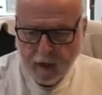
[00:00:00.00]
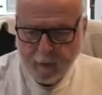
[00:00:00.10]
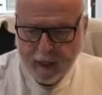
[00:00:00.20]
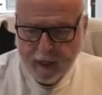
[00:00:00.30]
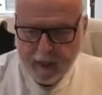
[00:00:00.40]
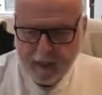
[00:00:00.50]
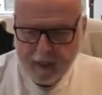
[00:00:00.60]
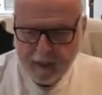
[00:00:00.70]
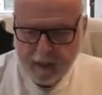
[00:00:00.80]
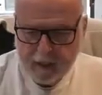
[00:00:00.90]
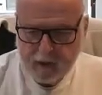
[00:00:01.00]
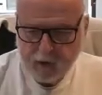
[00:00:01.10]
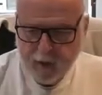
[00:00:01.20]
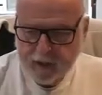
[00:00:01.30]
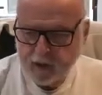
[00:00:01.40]
in a
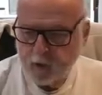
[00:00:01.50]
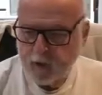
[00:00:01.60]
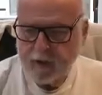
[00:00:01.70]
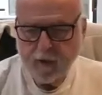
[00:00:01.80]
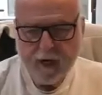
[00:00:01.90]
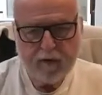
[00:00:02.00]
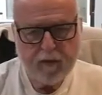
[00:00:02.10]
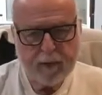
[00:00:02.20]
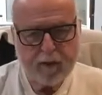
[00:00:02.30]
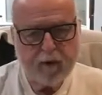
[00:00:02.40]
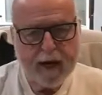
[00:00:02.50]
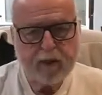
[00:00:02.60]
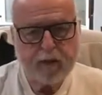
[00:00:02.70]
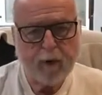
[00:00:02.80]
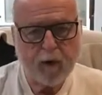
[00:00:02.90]
situation where they would have to be
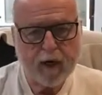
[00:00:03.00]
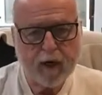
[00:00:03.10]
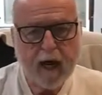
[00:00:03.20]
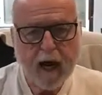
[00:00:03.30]
transported